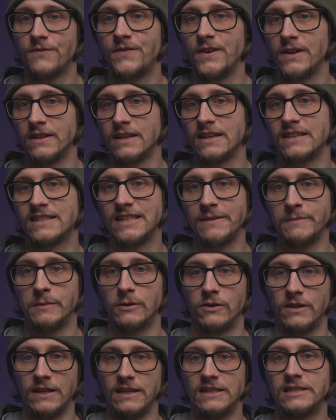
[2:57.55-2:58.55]
feeling
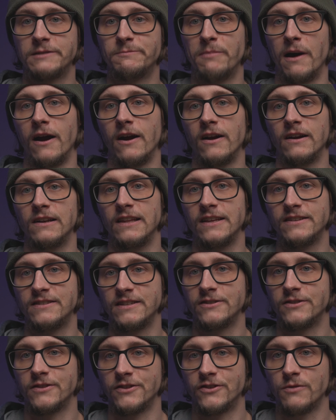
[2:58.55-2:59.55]
similarly inspired
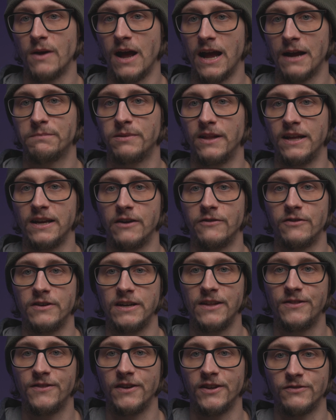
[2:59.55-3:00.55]
listening to the track playing
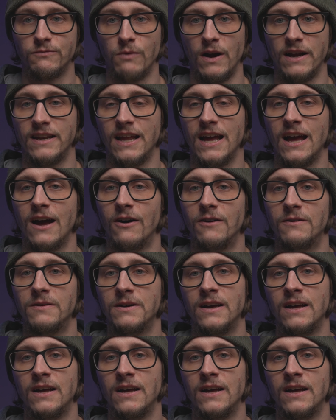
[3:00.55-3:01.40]
underneath us right now,